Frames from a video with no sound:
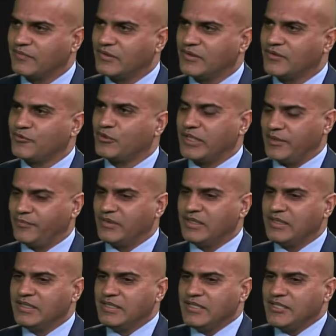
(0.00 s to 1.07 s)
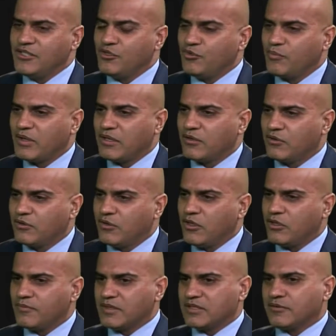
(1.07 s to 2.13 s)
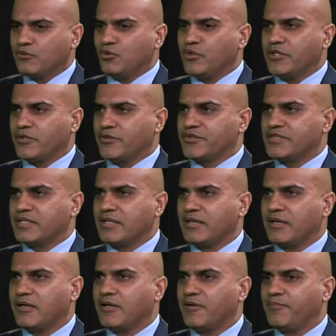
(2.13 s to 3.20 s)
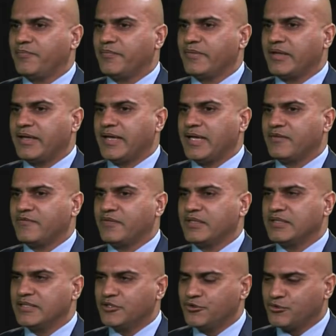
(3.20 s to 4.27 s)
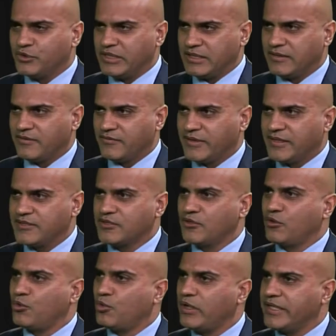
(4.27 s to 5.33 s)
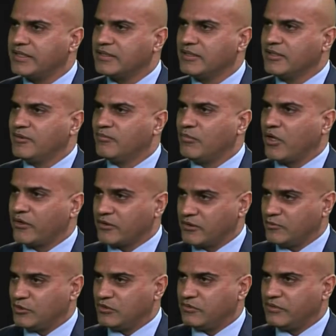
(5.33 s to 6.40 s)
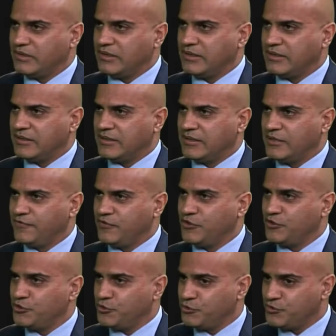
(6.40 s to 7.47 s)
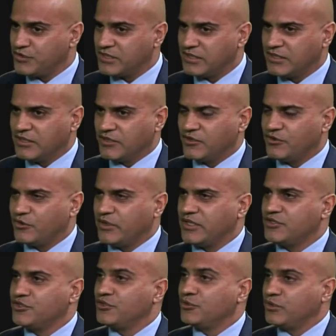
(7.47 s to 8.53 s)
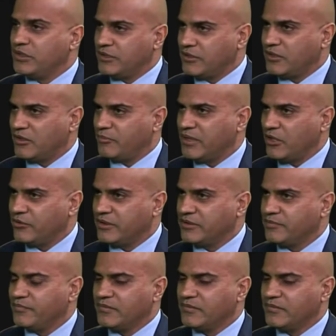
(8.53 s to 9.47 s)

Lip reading: Right. You know, lawyers have a degree that is quite marketable if you use your ingenuity about it.